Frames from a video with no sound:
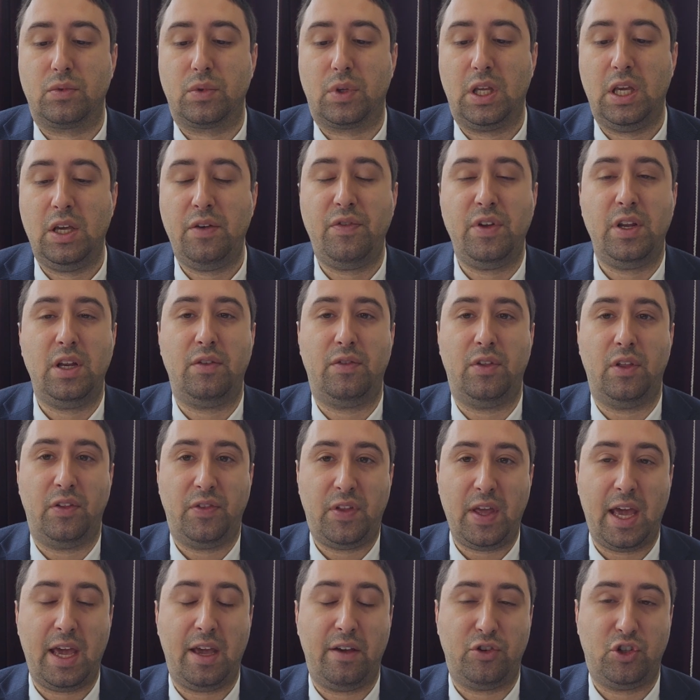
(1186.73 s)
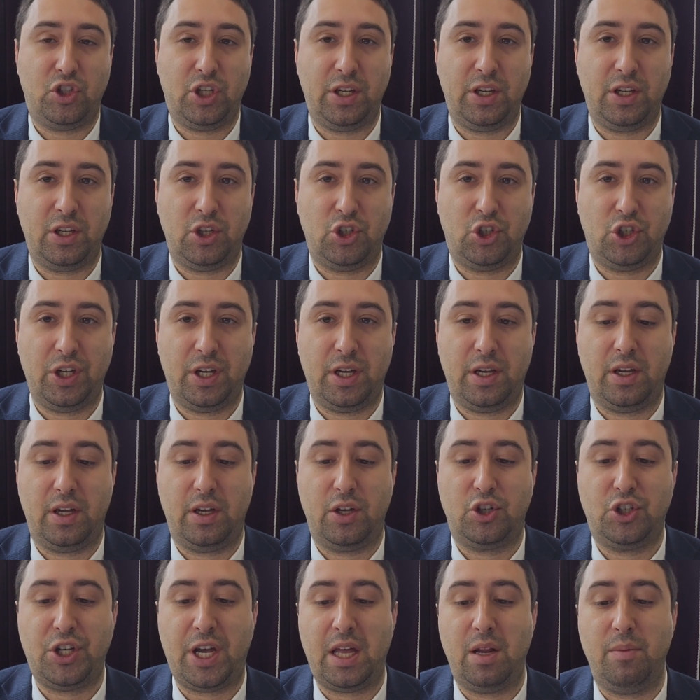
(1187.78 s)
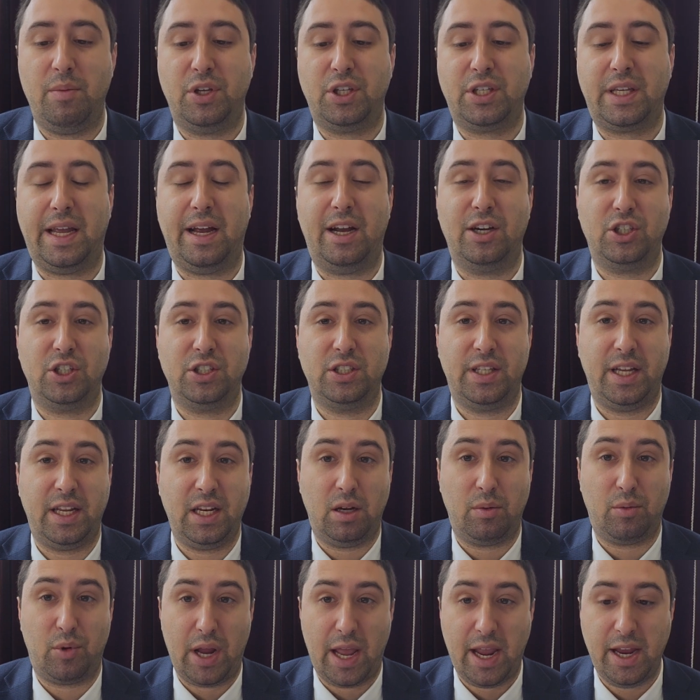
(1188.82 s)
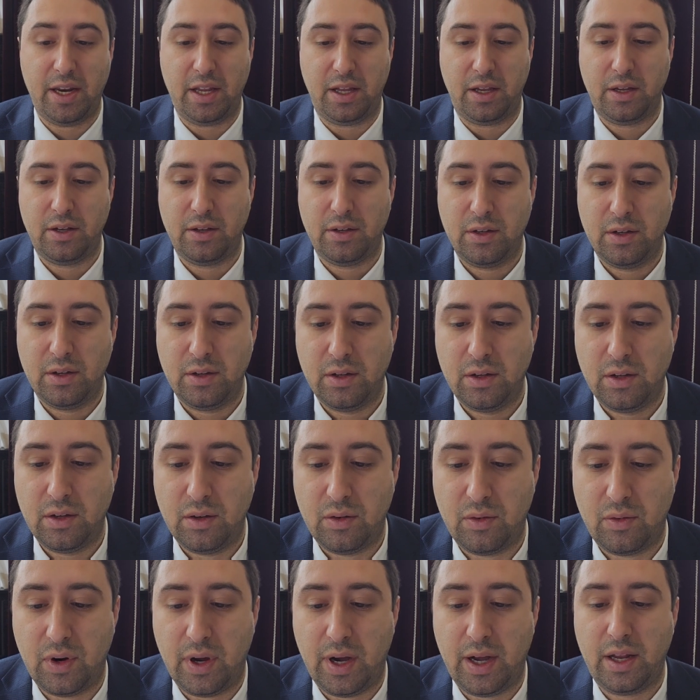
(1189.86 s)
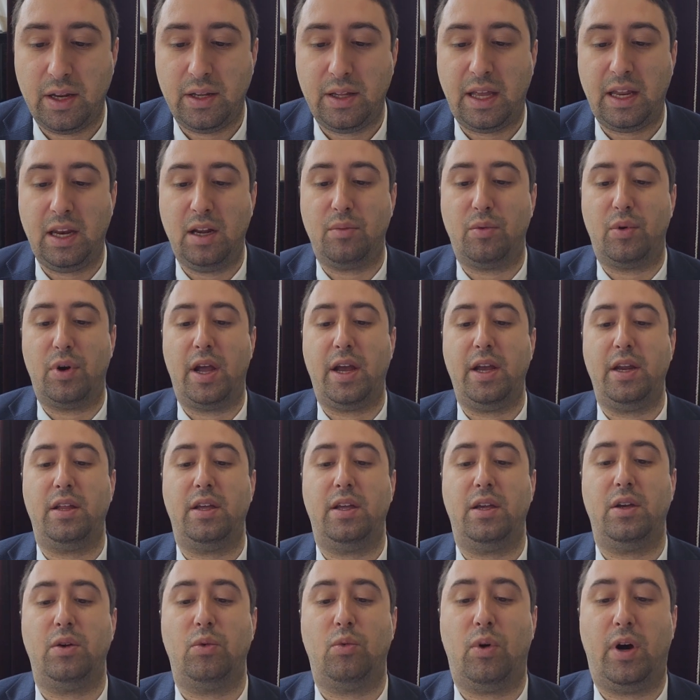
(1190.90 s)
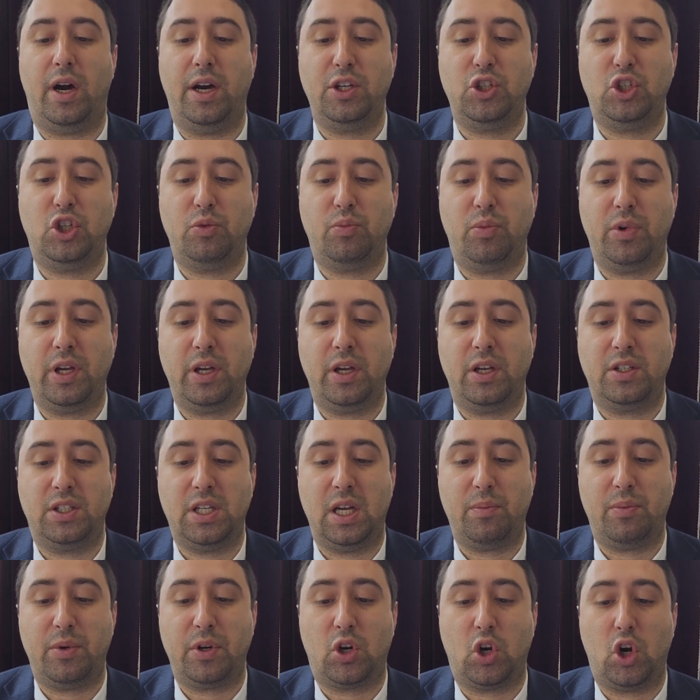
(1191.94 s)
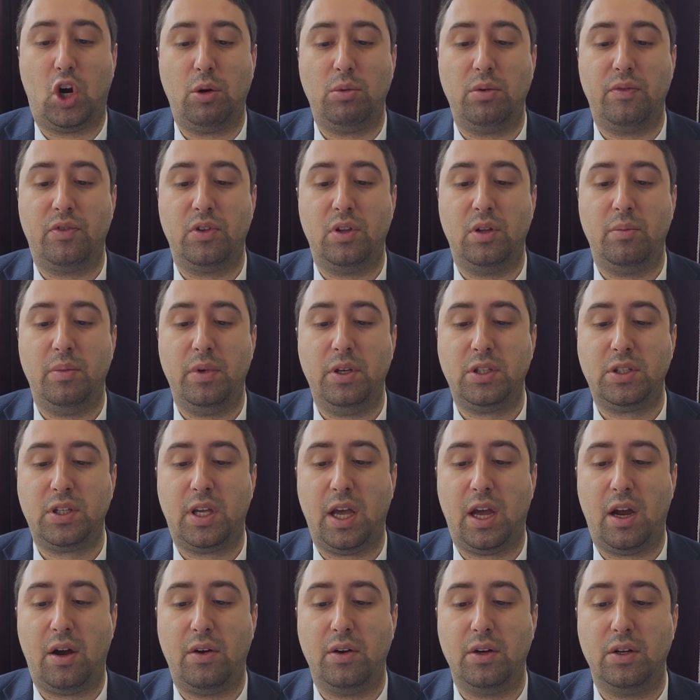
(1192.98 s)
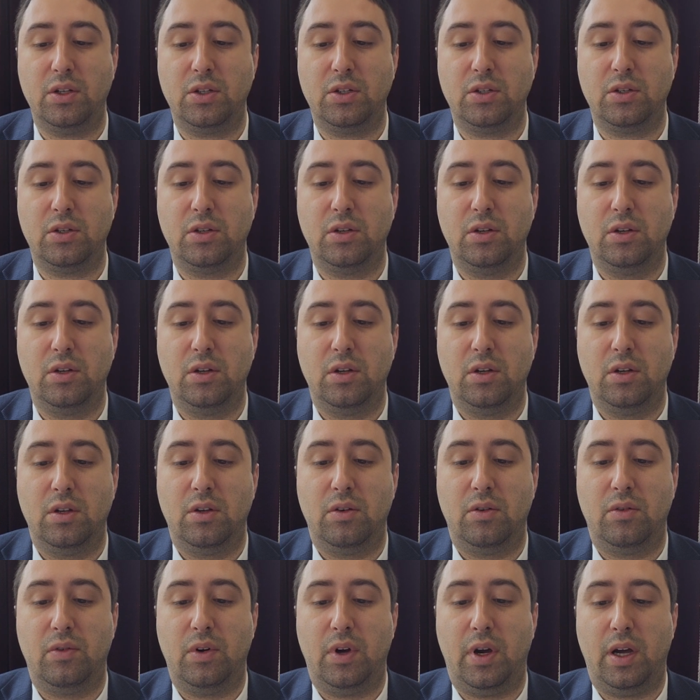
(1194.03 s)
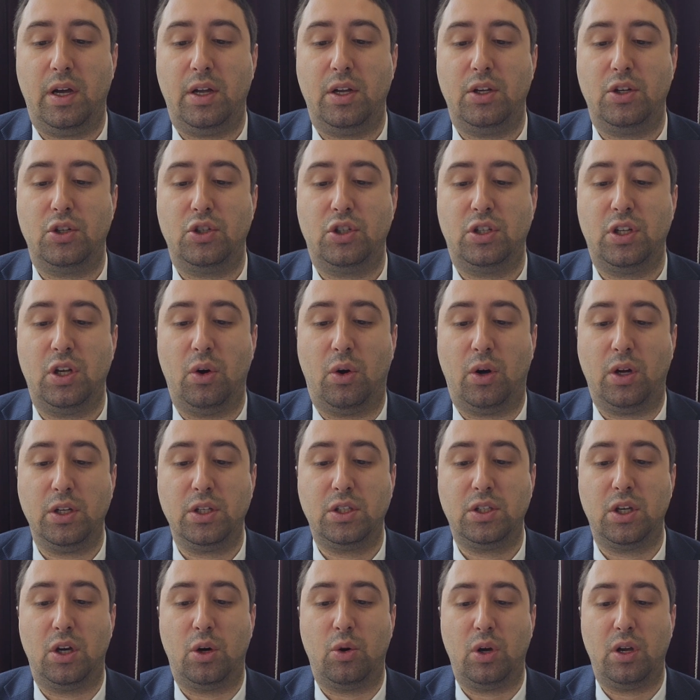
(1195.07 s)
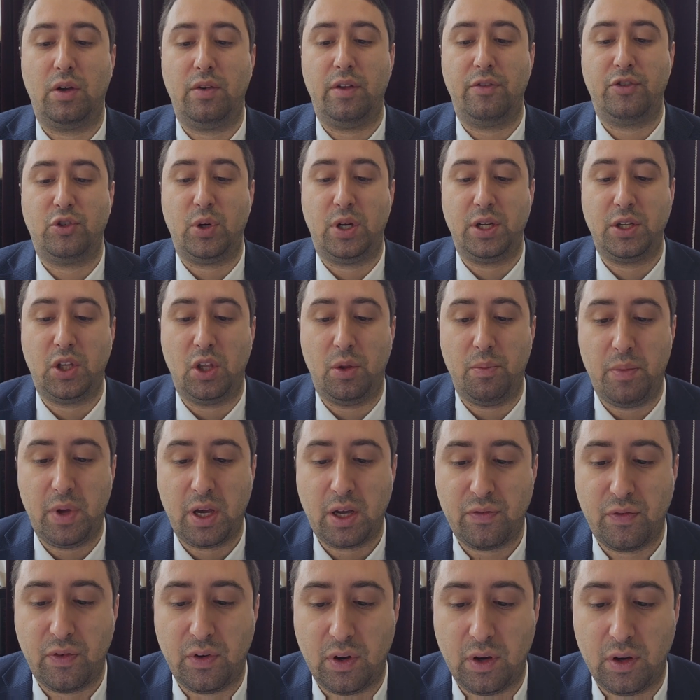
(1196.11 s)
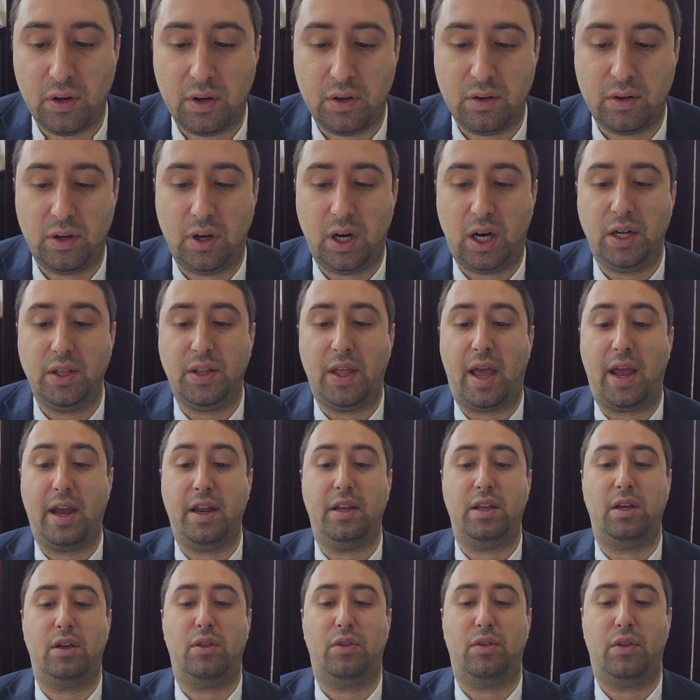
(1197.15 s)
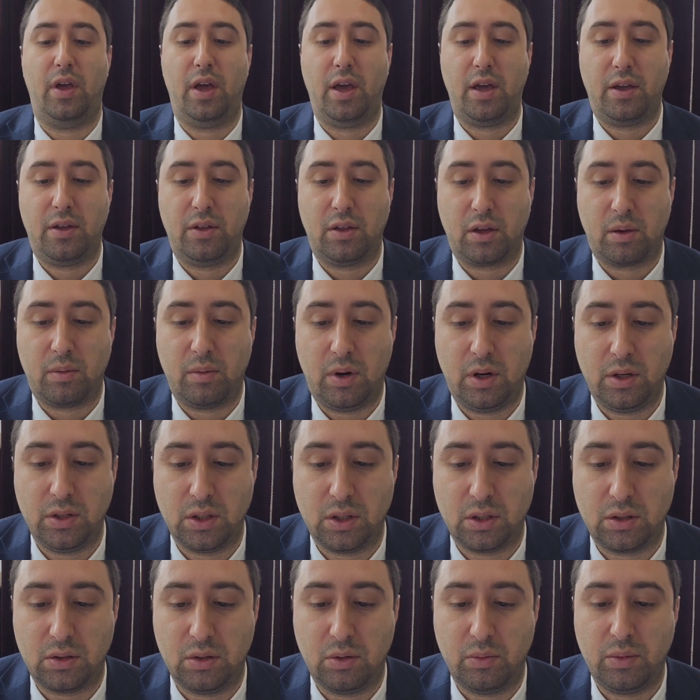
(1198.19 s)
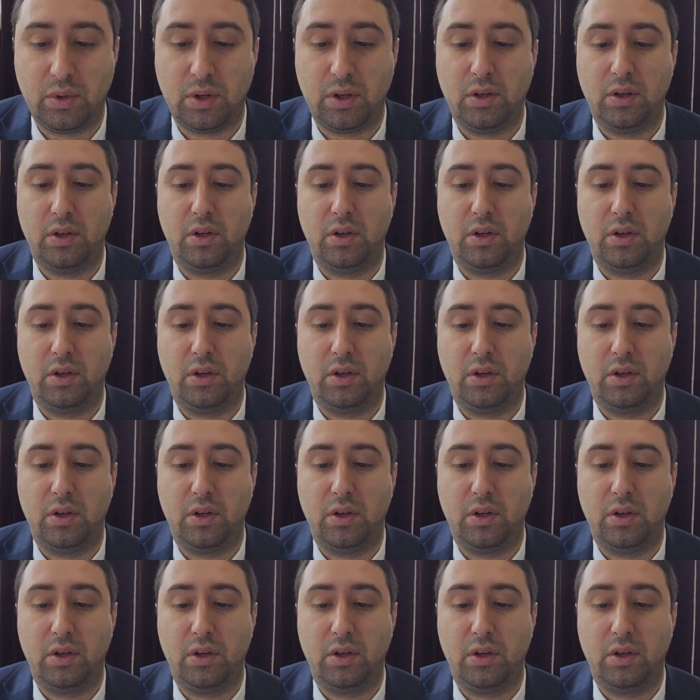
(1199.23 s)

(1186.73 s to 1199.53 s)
Even if the day, if she had a miscarriage on day number 80, right? Day number 80, why is she bringing a separate korban for the miscarriage? right? She also, even if she went to the mikvah on the 80th day, like Gemara is assuming,